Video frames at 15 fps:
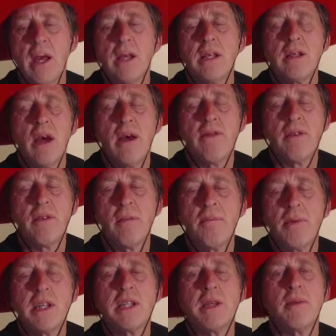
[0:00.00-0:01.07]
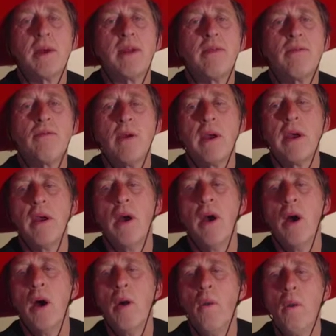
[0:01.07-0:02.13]
So after bishop e3,
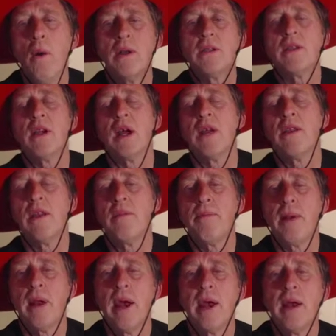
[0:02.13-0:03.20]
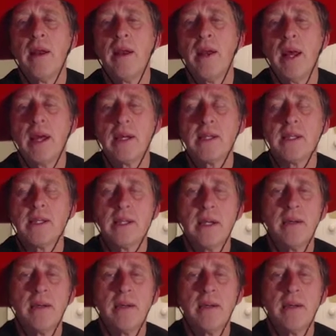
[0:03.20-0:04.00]
what did I then play next?